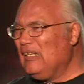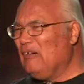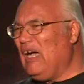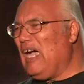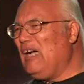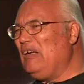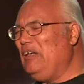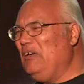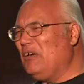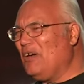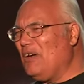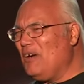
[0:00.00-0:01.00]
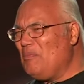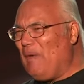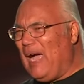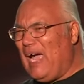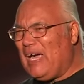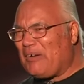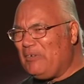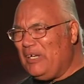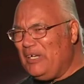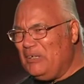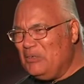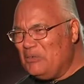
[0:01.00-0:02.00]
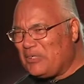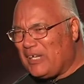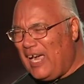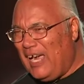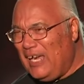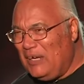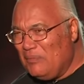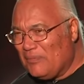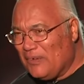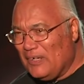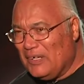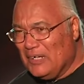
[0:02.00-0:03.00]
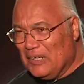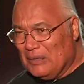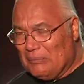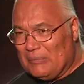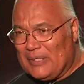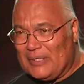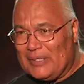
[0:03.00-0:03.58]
Why don't you go back where you came from?"